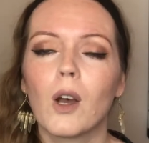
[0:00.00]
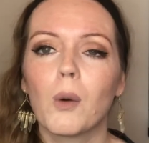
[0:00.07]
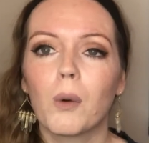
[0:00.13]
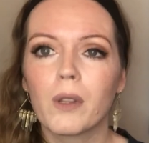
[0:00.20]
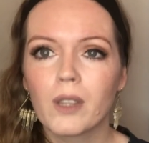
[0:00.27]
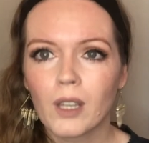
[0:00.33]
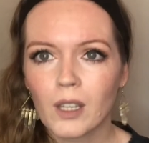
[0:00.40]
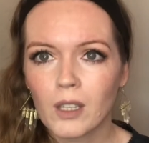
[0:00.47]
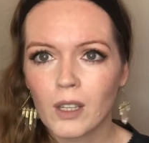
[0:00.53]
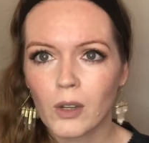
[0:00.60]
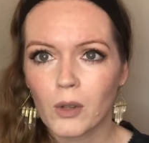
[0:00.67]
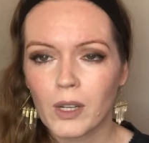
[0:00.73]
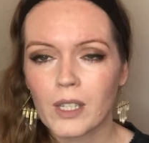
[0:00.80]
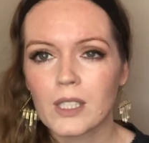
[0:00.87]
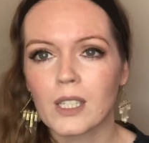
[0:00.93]
One thing you
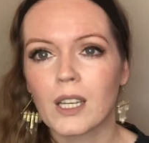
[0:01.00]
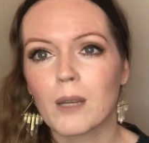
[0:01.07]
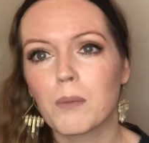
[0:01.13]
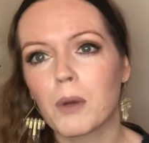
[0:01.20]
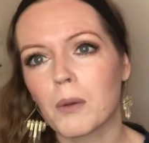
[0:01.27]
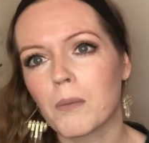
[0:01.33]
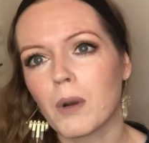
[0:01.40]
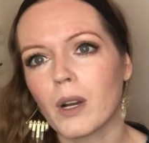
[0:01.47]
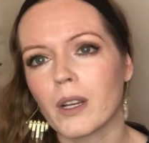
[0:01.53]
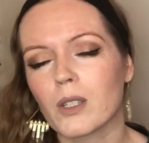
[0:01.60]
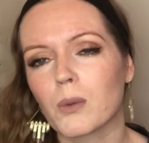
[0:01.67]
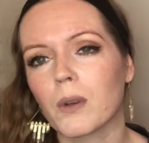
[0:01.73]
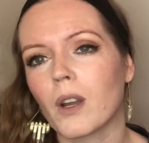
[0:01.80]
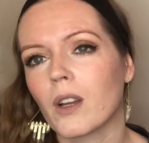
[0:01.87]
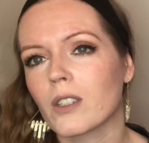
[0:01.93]
need to keep in mind
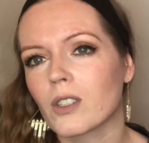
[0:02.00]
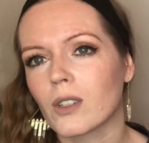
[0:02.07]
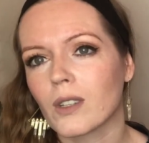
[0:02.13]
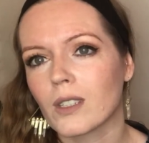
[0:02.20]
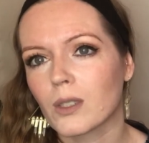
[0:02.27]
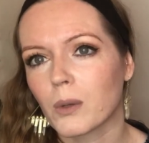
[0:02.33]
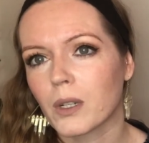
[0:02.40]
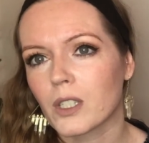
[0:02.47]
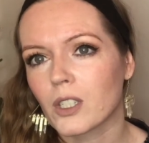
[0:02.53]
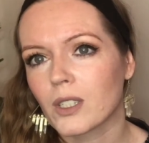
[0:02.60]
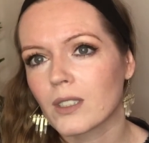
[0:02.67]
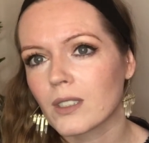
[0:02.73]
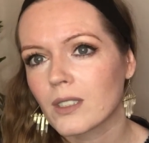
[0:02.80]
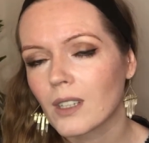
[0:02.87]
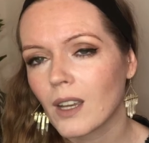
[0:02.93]
when answering these
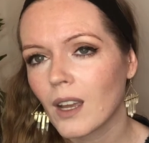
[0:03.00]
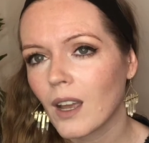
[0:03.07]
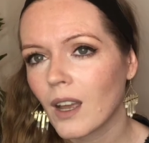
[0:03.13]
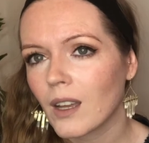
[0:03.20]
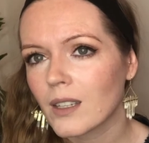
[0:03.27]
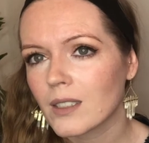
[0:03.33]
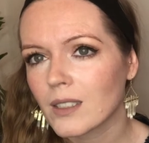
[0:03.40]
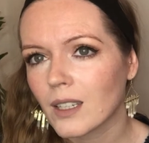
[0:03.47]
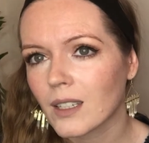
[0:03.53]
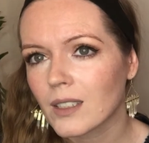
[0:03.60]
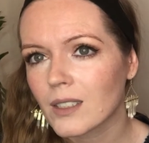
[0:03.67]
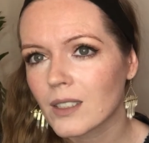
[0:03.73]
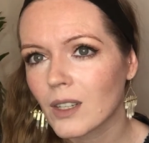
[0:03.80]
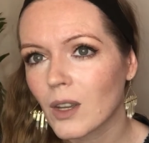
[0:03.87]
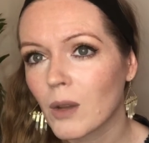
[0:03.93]
questions is
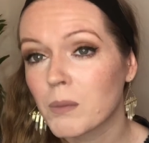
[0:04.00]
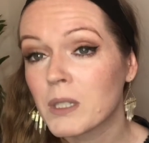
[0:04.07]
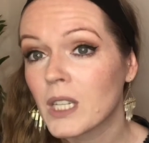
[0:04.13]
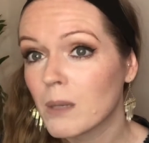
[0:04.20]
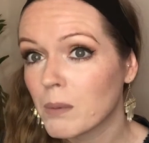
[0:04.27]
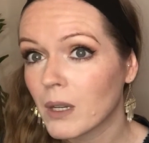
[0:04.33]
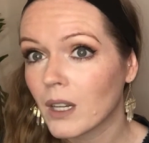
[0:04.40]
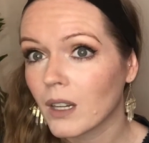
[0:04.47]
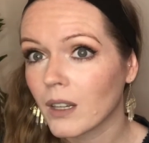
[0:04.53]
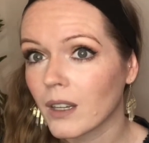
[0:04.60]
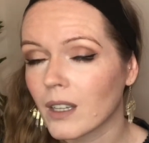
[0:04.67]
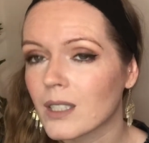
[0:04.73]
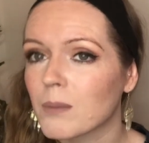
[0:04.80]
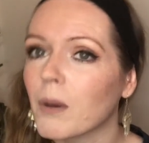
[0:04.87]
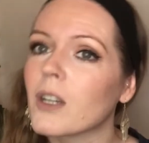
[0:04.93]
that typically,
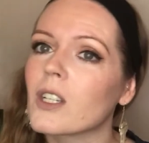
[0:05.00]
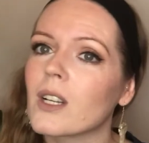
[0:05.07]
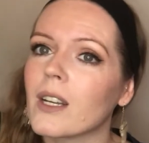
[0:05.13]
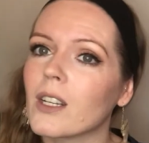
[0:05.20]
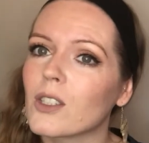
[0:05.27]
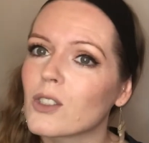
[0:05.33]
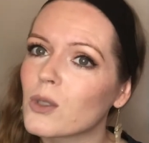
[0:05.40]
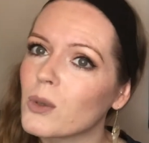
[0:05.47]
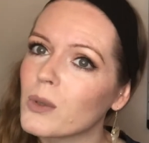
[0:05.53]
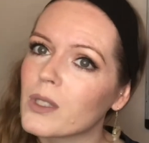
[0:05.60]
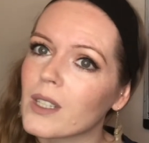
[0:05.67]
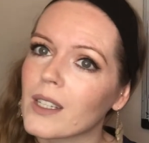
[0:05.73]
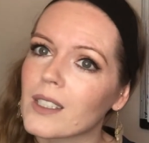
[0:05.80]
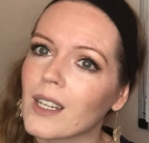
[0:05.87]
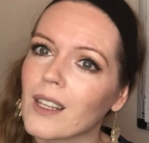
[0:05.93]
especially in a school
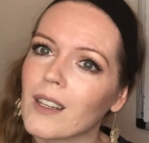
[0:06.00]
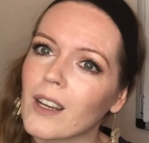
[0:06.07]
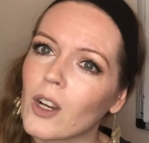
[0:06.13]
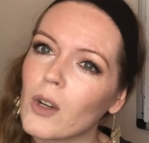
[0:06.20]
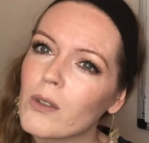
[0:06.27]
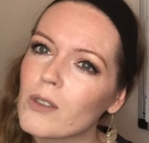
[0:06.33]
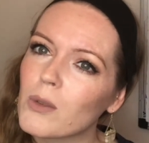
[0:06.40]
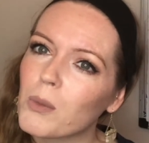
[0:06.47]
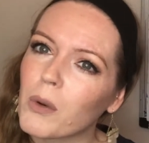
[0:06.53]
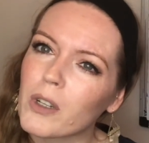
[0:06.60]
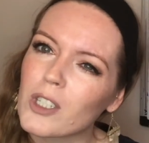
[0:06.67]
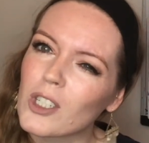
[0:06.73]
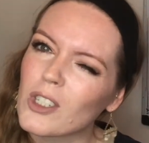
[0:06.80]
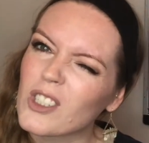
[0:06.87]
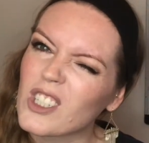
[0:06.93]
setting, they're going to
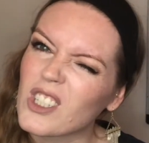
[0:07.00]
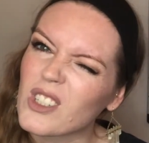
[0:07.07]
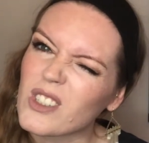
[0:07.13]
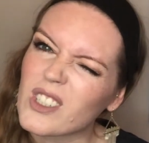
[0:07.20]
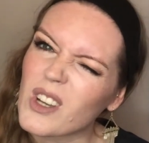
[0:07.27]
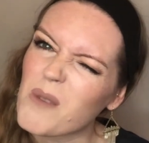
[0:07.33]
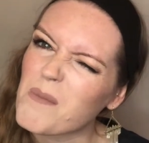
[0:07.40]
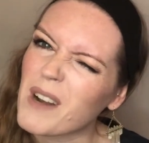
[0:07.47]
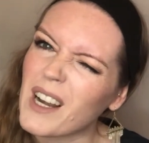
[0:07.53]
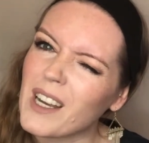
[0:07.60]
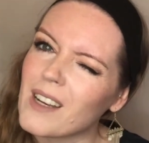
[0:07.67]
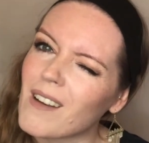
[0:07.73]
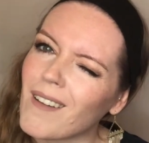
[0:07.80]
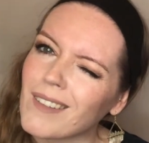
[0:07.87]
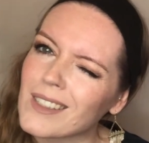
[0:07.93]
want you to use
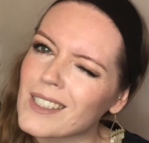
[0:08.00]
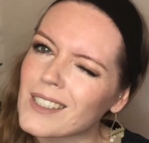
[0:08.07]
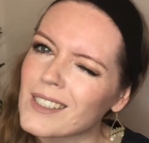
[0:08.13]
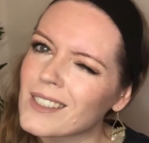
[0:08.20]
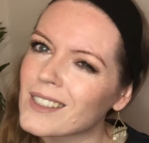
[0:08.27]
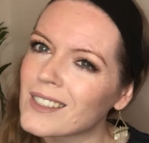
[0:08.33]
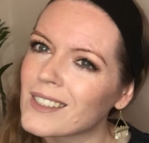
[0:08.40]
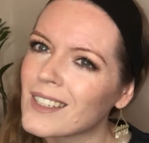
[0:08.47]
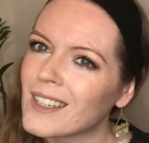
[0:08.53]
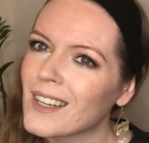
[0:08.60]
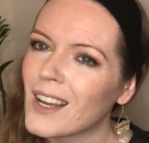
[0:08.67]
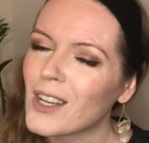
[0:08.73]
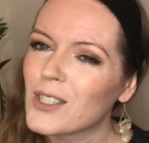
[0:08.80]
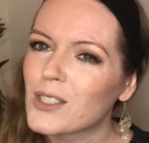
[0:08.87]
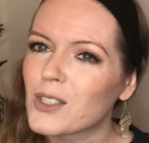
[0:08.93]
complete answers.
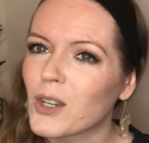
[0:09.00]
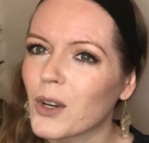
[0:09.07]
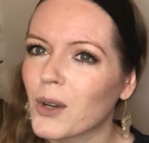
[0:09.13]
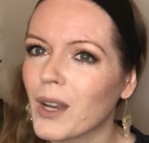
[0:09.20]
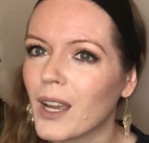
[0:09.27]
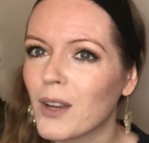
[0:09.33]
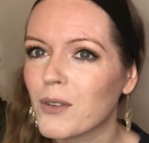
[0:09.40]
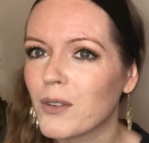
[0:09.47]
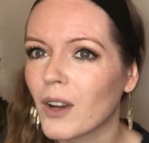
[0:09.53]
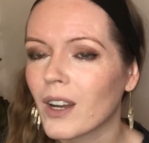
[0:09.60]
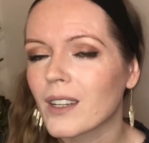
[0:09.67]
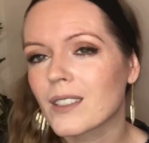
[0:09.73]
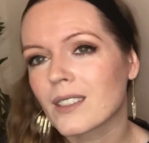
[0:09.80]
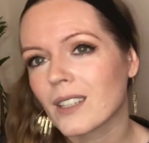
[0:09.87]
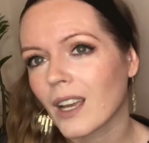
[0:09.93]
So if
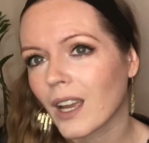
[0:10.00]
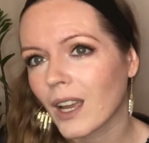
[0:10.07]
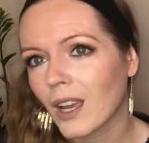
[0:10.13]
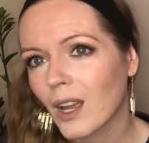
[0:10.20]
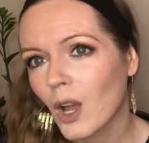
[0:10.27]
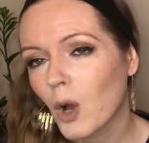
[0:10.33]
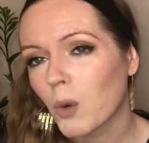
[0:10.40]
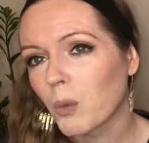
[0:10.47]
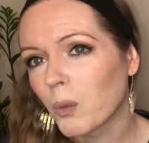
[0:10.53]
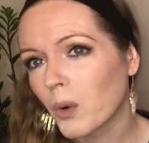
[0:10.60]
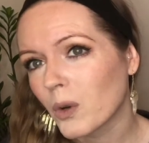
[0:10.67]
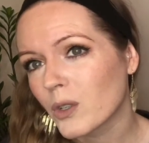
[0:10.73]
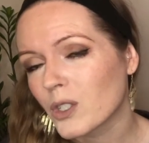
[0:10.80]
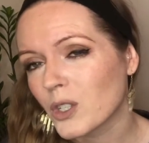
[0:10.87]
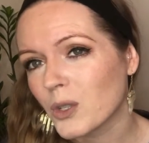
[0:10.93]
I say,
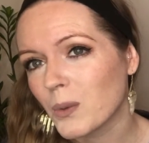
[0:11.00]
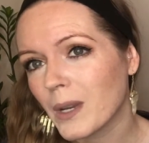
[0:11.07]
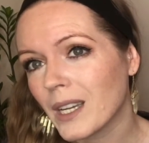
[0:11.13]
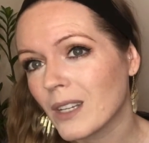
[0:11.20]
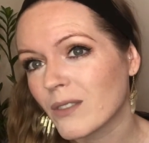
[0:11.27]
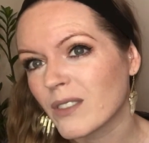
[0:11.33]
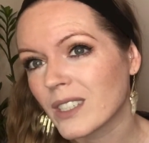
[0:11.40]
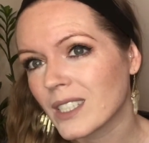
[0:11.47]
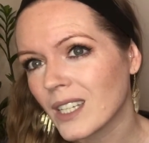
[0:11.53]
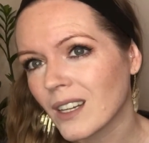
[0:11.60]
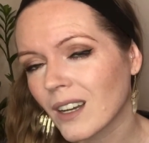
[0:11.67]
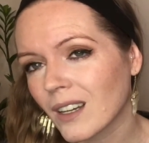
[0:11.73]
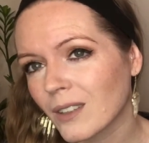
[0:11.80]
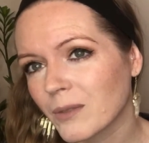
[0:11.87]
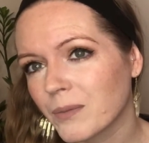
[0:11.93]
what do you eat for
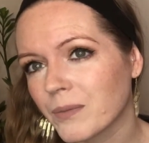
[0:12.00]
dinner?